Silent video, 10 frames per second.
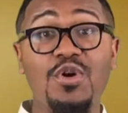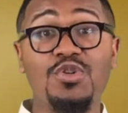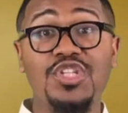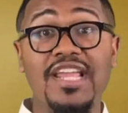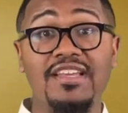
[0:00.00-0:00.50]
though
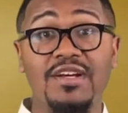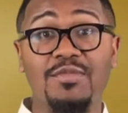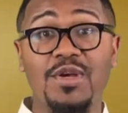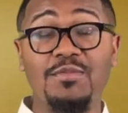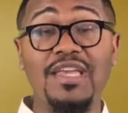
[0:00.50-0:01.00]

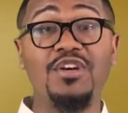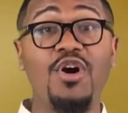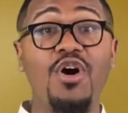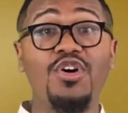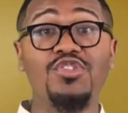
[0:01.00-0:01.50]
Jacob,
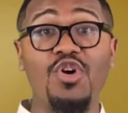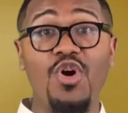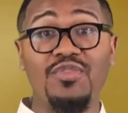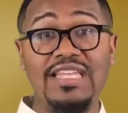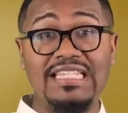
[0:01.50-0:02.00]
because
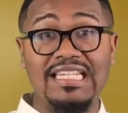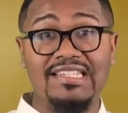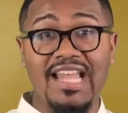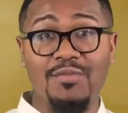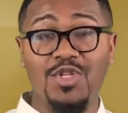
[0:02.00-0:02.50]
of his
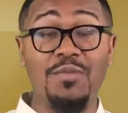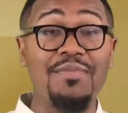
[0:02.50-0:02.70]
deception,